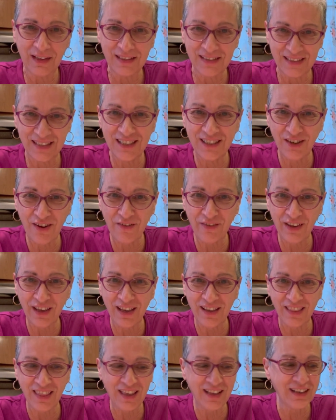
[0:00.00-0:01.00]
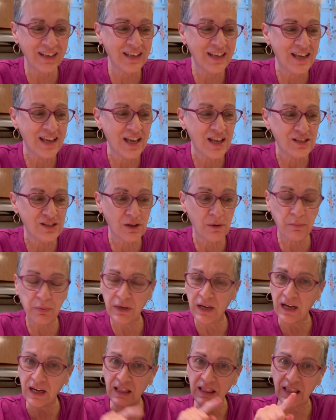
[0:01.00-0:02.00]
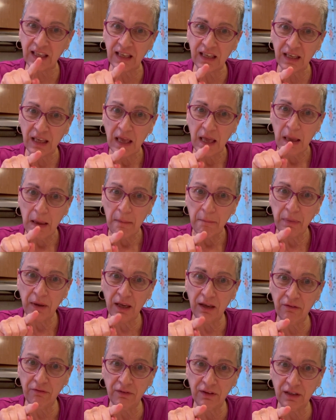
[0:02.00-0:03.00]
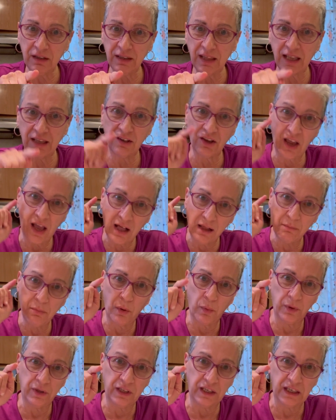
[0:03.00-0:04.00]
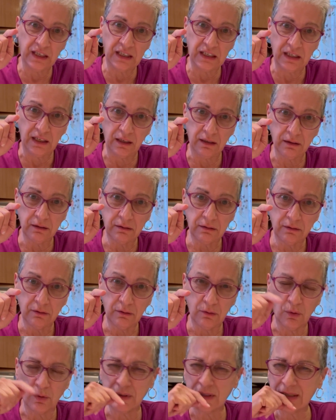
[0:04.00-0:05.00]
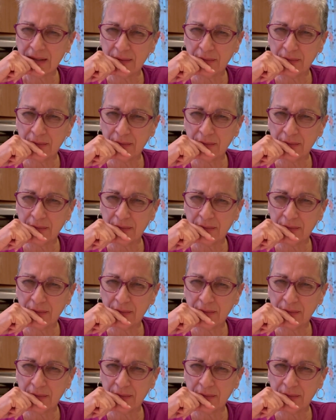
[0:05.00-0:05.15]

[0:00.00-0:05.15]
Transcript: did you ever hear that? Don't put anything bigger than your elbow in your ear or